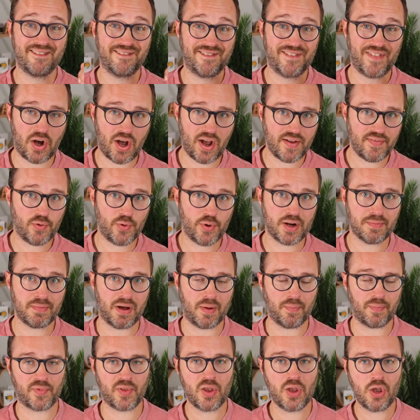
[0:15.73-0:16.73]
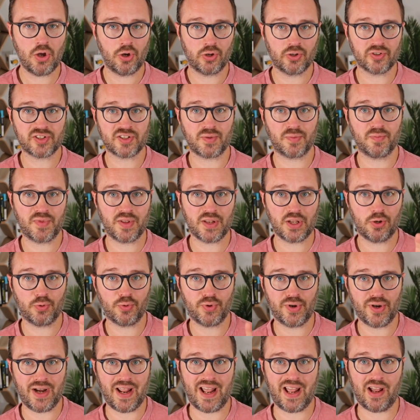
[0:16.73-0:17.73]
£5 a month on something called
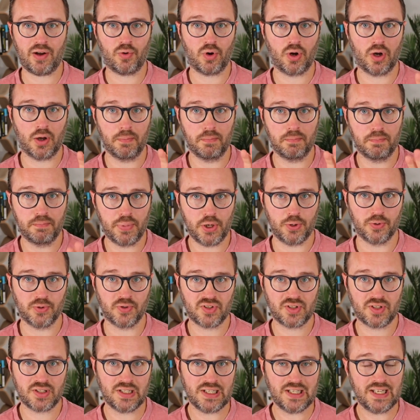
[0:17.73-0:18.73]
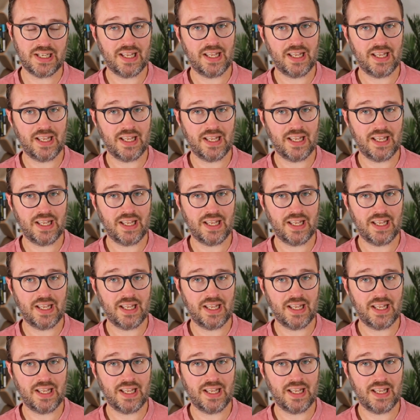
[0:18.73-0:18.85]
Now Boost.